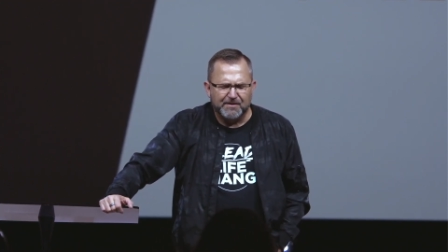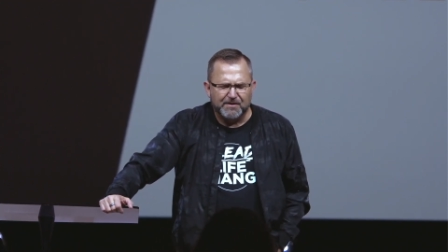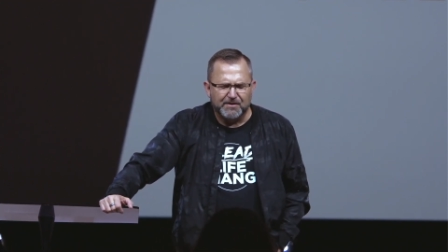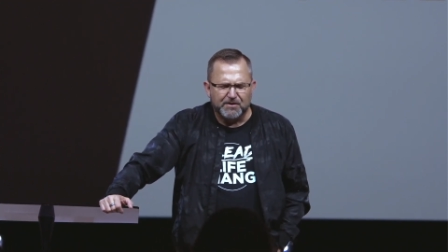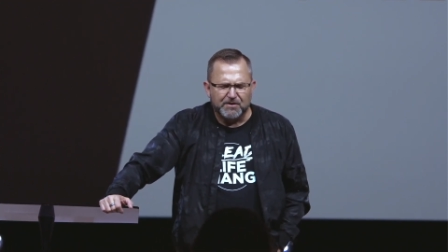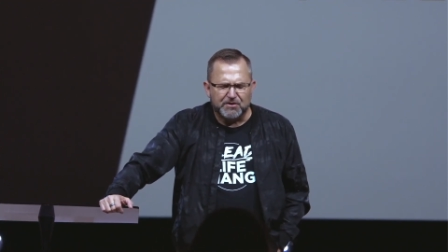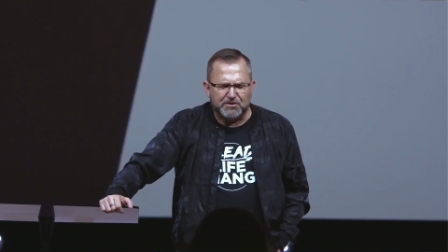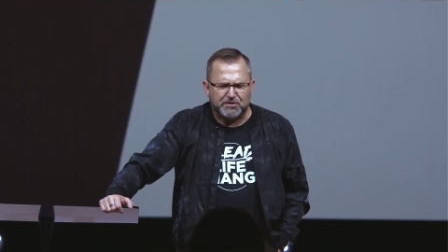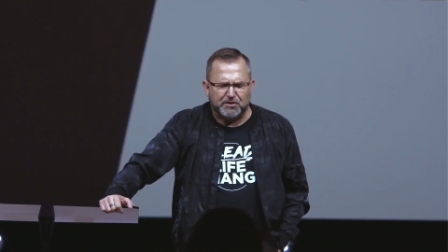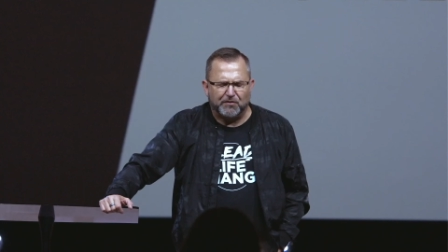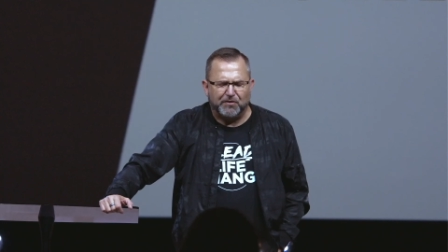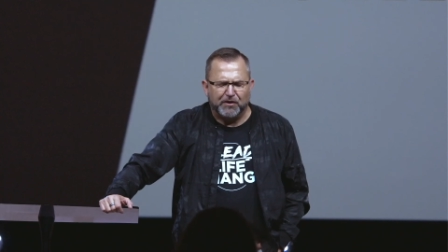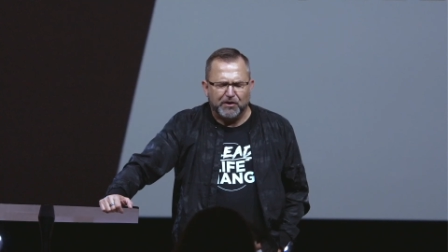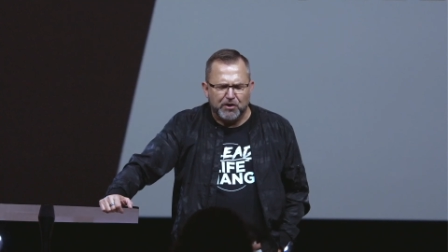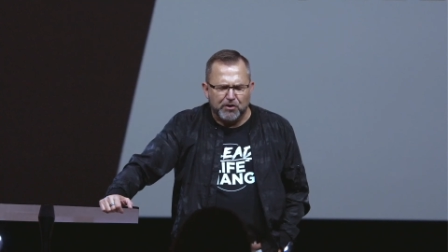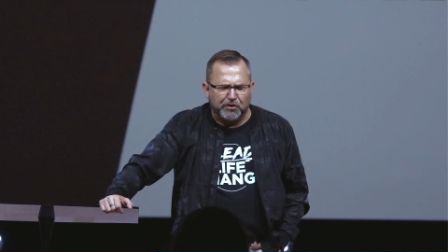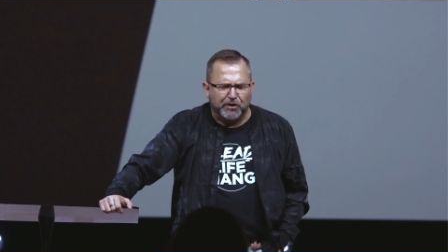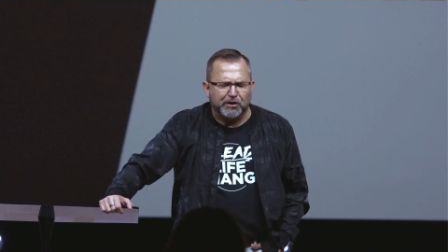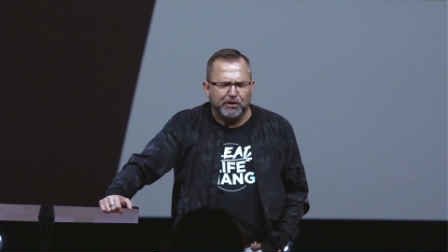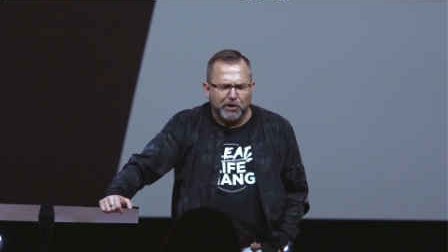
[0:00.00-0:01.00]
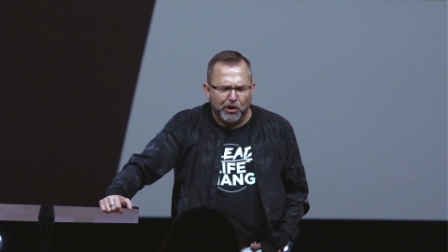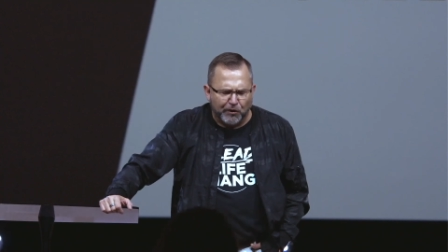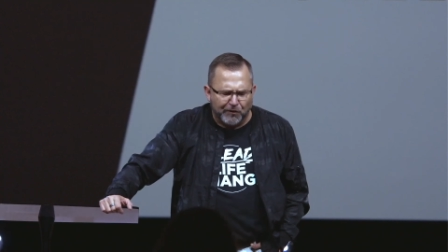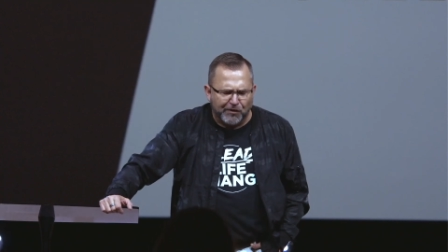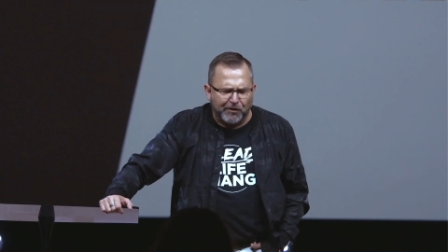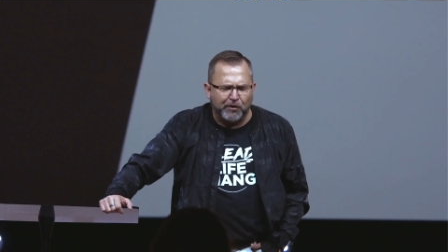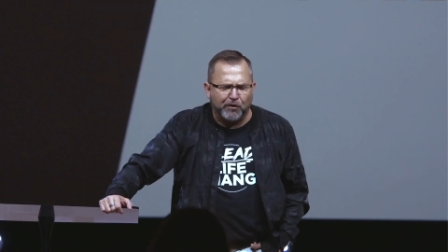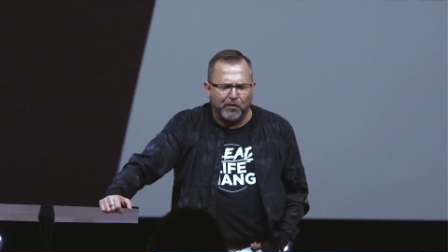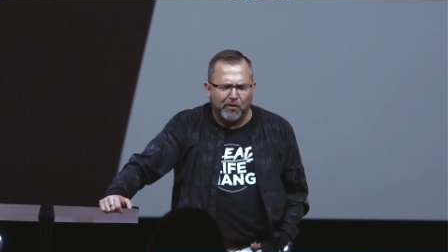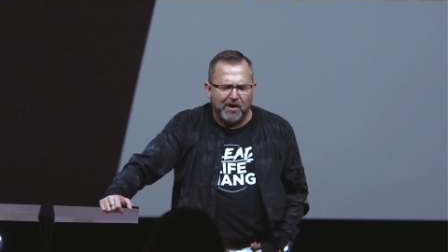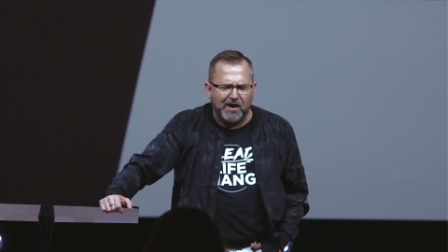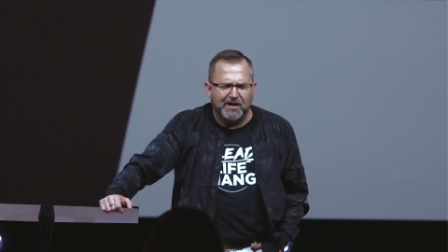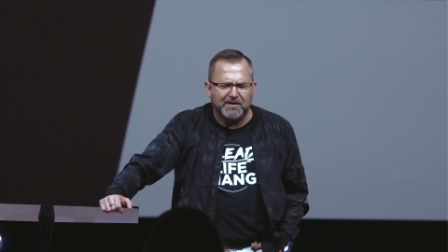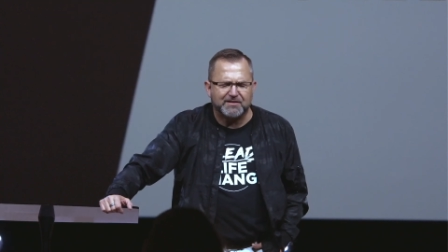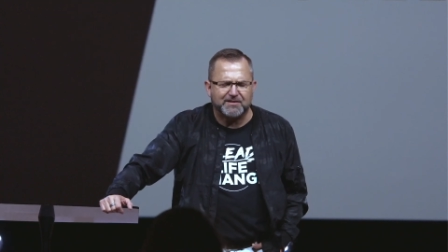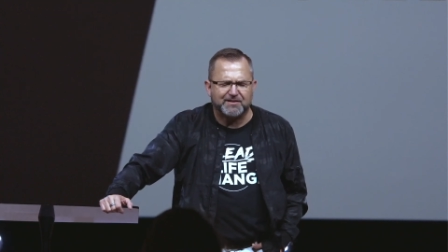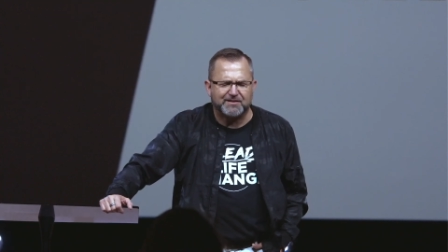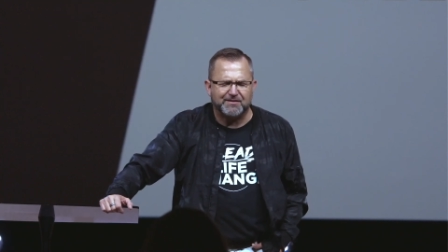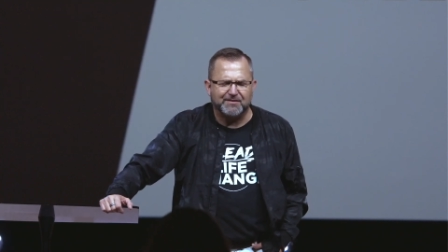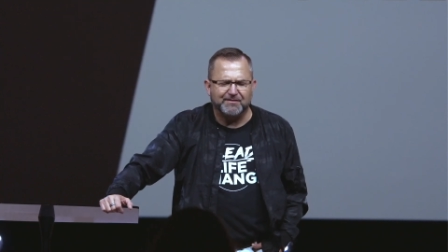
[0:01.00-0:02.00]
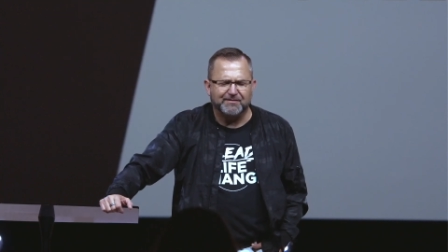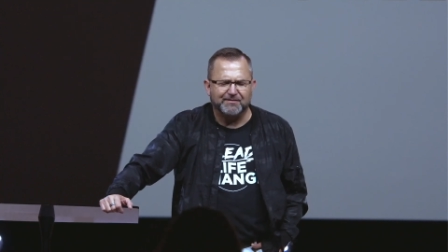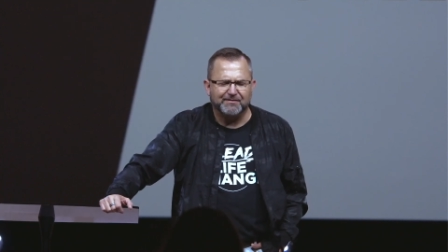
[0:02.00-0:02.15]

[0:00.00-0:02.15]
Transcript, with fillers: so that you could go to the cross